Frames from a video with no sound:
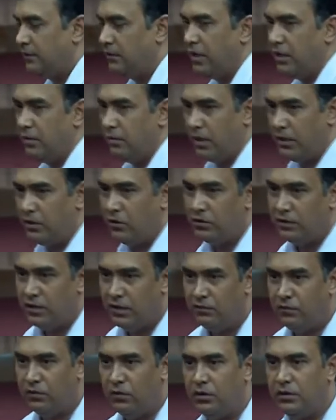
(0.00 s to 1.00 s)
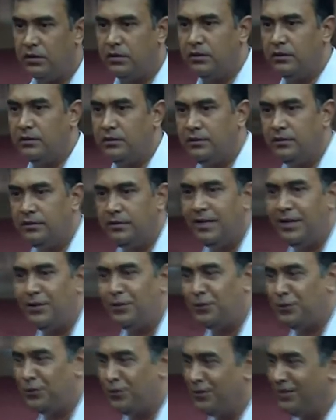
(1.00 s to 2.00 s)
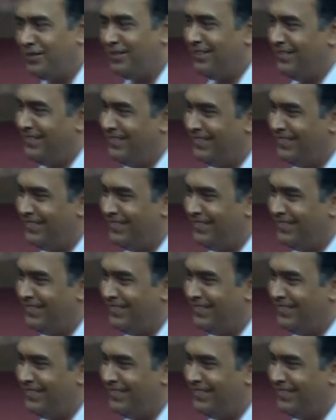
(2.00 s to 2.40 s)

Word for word: Done by yourself or uh, outsourced?